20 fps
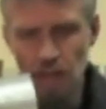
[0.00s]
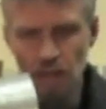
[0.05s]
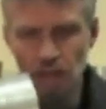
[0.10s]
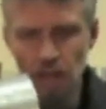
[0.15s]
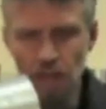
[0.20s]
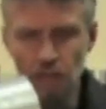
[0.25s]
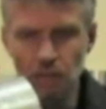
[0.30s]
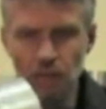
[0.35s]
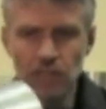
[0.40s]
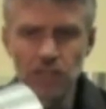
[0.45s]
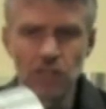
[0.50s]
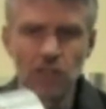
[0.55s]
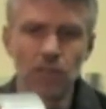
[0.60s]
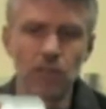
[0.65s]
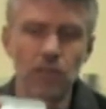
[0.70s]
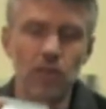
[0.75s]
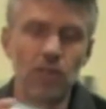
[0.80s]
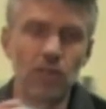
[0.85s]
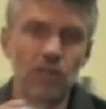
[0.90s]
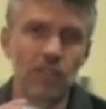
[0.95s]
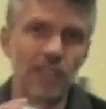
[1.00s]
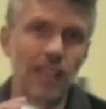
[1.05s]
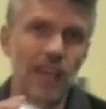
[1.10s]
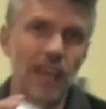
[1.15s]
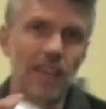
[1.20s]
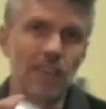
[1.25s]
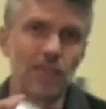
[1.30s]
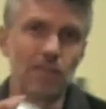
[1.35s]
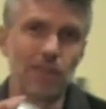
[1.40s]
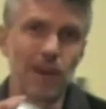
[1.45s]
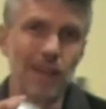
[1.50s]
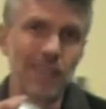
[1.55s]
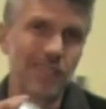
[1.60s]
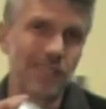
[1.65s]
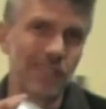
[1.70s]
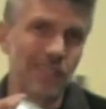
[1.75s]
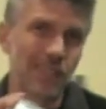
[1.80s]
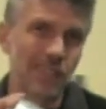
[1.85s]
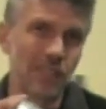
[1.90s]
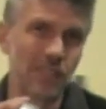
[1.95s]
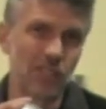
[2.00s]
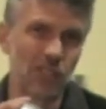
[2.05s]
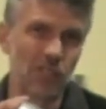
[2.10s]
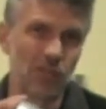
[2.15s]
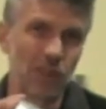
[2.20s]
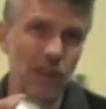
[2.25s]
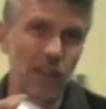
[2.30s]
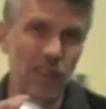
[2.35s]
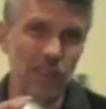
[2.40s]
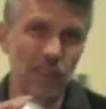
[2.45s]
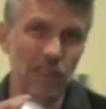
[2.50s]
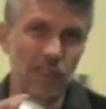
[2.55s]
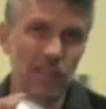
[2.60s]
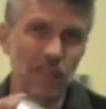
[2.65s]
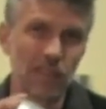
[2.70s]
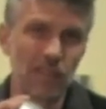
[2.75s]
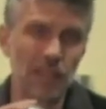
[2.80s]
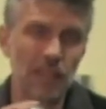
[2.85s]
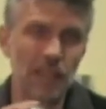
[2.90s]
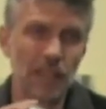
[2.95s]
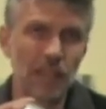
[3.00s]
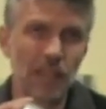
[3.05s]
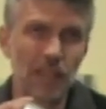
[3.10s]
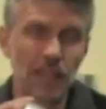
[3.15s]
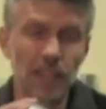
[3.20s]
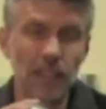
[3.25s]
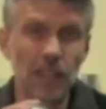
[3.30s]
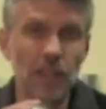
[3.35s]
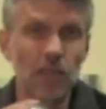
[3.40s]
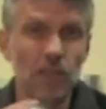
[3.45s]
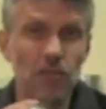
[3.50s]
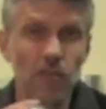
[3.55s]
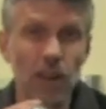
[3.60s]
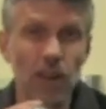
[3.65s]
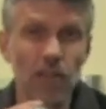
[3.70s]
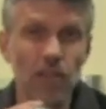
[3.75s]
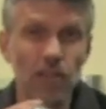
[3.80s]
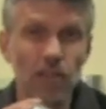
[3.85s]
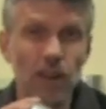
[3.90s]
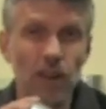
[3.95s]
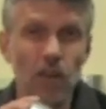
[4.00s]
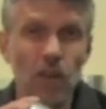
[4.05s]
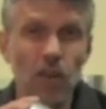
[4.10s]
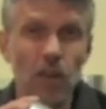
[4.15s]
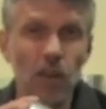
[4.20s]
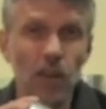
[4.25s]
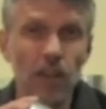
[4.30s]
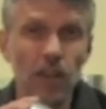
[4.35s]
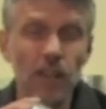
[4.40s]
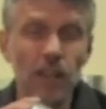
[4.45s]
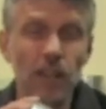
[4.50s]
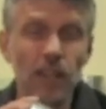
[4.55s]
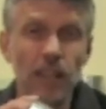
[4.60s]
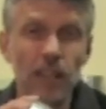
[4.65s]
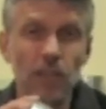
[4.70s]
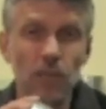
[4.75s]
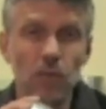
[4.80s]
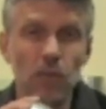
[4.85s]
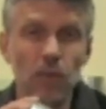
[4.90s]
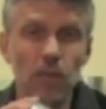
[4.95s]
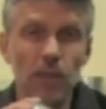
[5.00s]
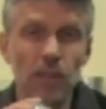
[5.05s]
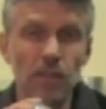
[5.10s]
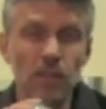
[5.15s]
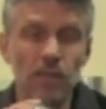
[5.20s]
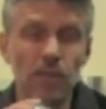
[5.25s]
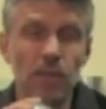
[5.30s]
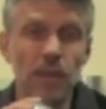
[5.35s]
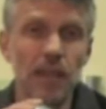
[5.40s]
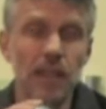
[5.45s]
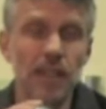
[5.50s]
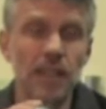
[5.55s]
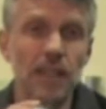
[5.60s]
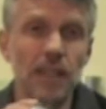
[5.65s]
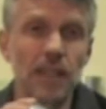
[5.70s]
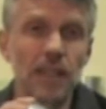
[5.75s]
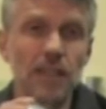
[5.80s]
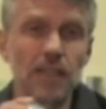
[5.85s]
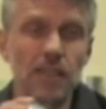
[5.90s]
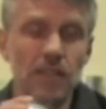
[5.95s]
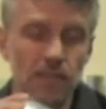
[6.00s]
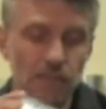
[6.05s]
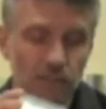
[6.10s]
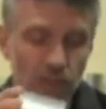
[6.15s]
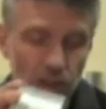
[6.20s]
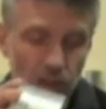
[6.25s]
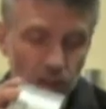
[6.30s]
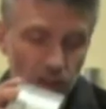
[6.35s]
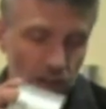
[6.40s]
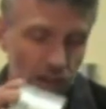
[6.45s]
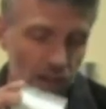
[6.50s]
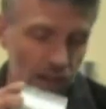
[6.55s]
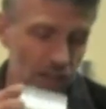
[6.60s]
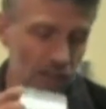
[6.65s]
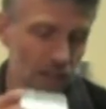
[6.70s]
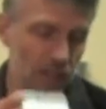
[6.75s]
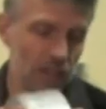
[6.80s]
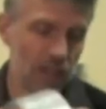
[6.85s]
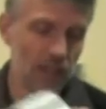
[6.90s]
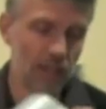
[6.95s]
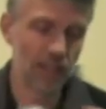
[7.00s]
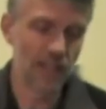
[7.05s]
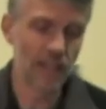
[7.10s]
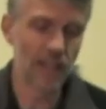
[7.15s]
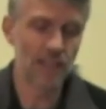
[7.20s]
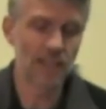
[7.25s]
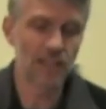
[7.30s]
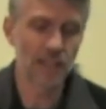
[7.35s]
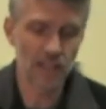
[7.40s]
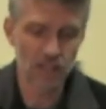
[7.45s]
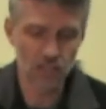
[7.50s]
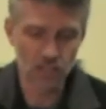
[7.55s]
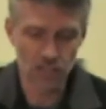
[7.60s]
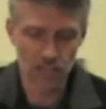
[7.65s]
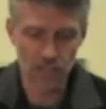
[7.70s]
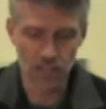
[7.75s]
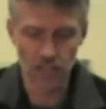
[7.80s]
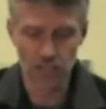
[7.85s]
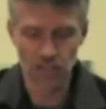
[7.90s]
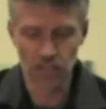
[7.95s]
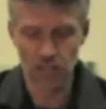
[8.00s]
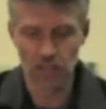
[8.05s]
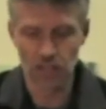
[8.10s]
The reason I'm using that is basically strength. I think the front idler, and that's what I'm actually making next, the front idler, that's actually,